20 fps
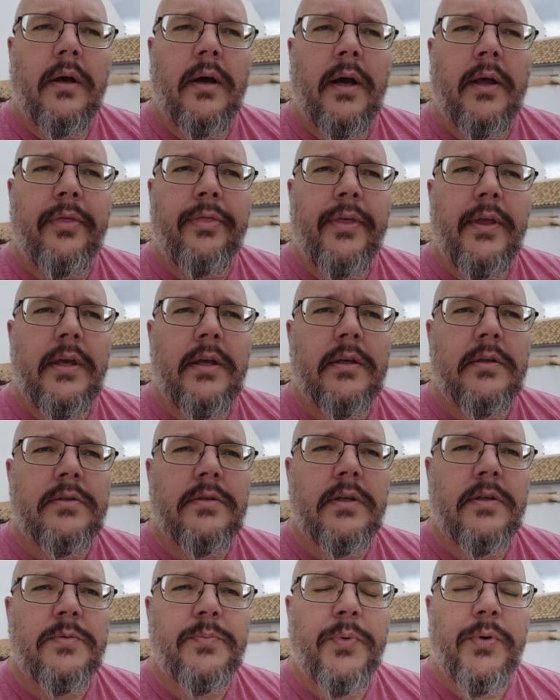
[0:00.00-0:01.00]
I think
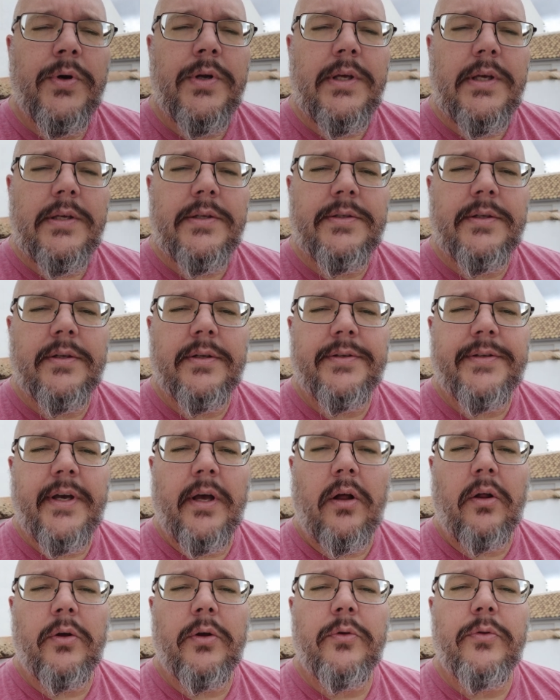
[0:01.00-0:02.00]
it's pretty easy to
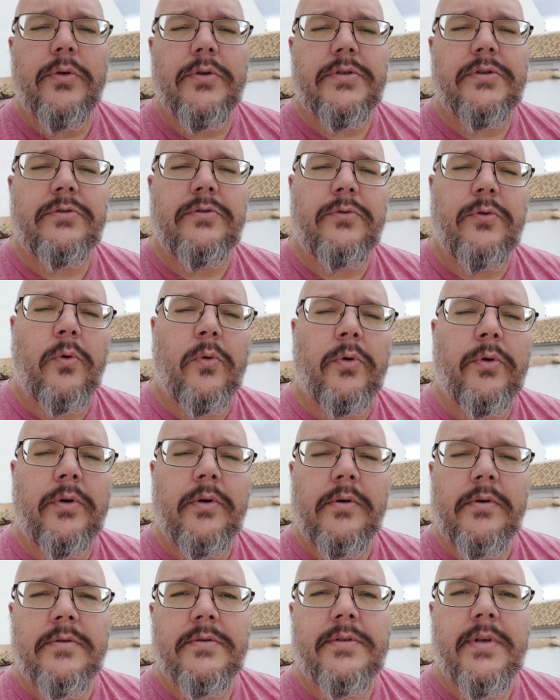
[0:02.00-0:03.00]
tell who the
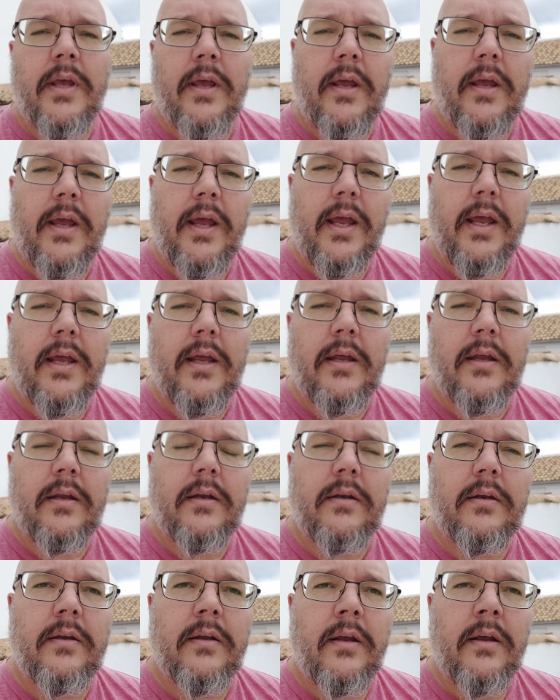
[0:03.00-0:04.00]
snorers
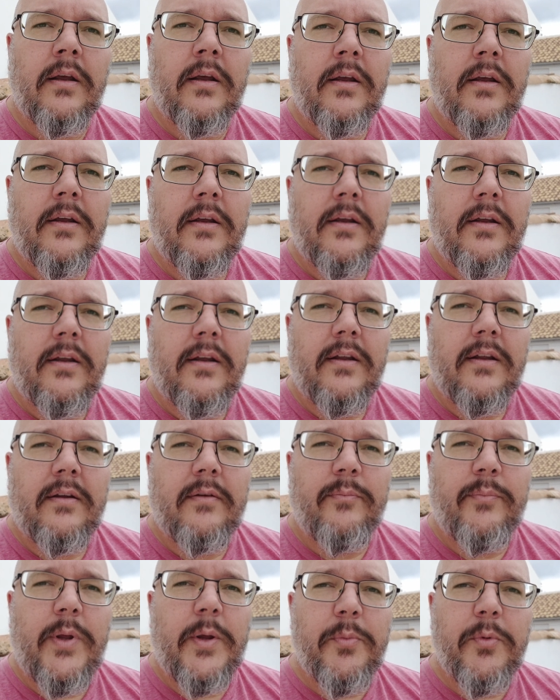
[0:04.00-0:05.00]
and
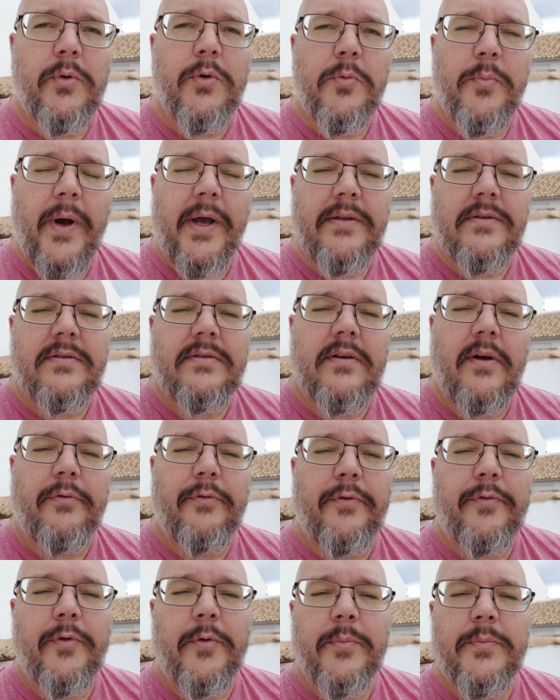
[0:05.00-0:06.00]
people who might
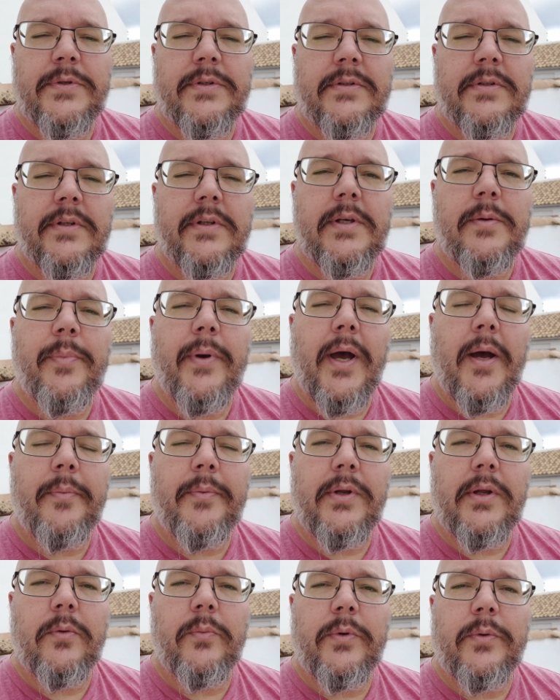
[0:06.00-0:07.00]
suffer from sleep
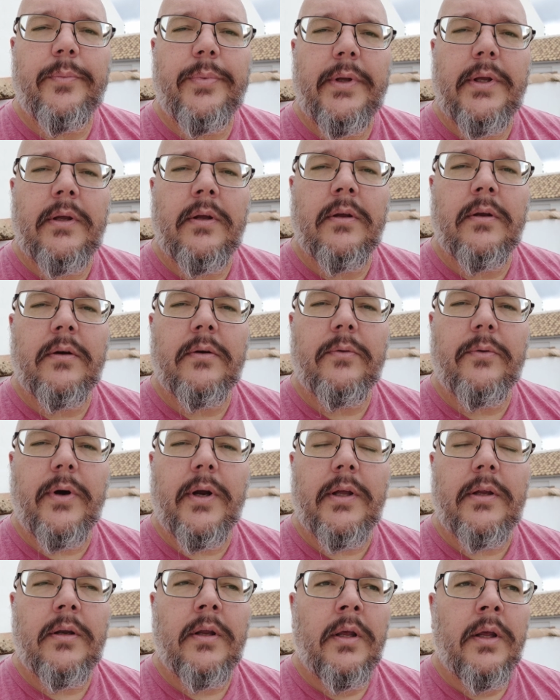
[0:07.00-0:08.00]
apnea would be,
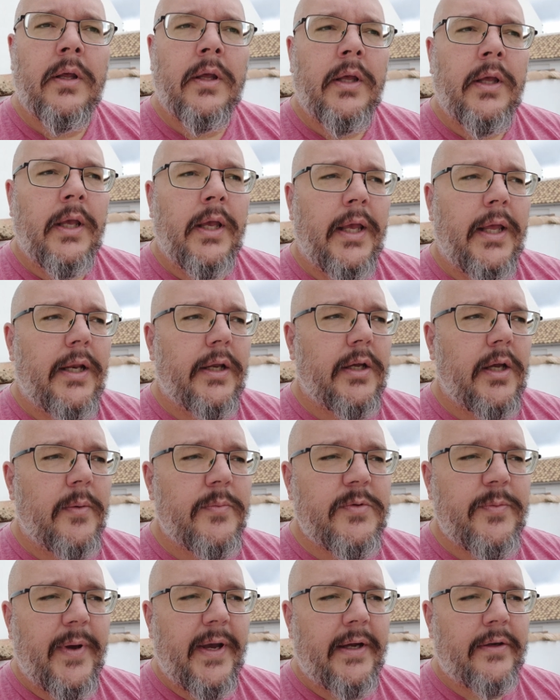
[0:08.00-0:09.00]
right? And it
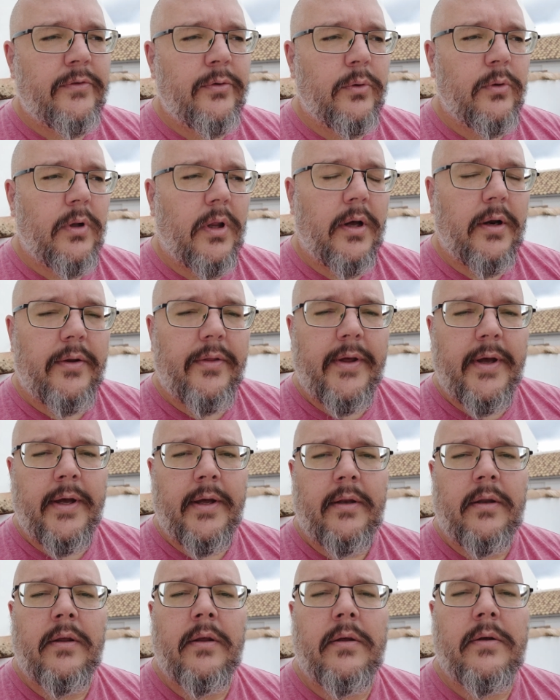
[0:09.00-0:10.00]
comes back to a lot of
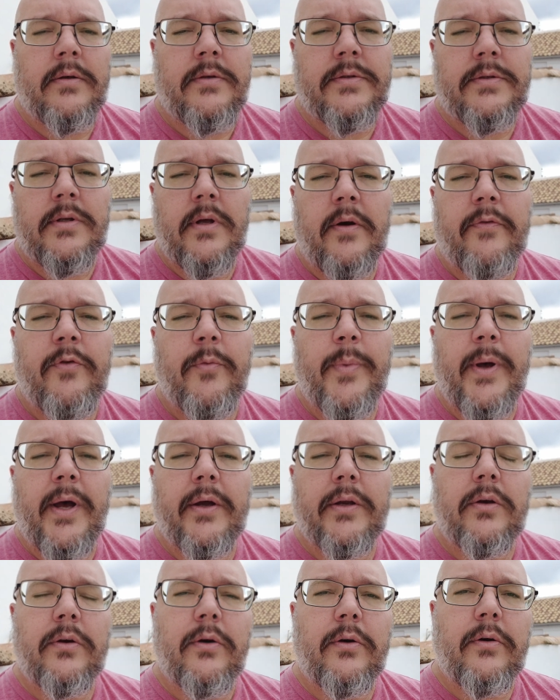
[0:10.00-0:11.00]
that stuff
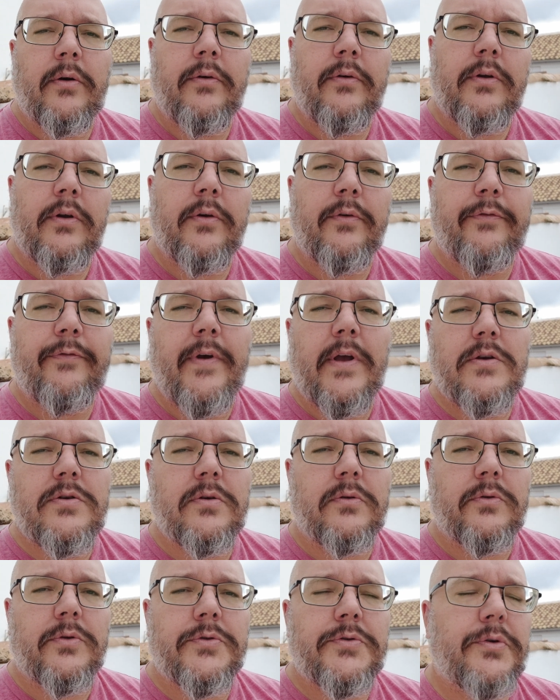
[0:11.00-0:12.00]
about your facial